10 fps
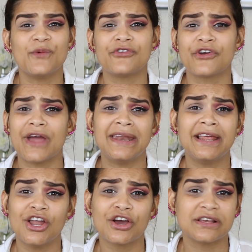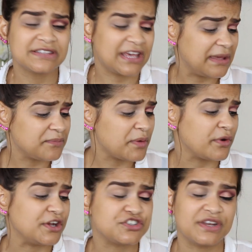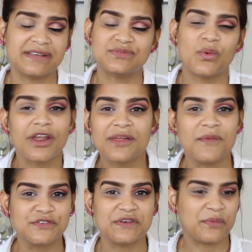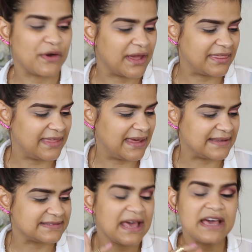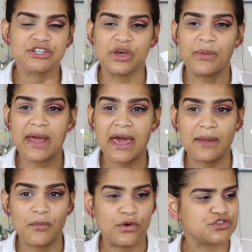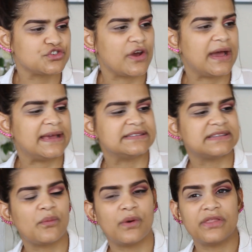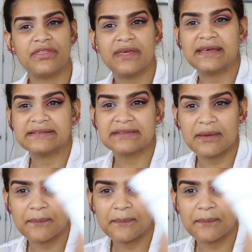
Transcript: know, for any look, skin preparation is one of the most important things. So I went ahead and moisturized with this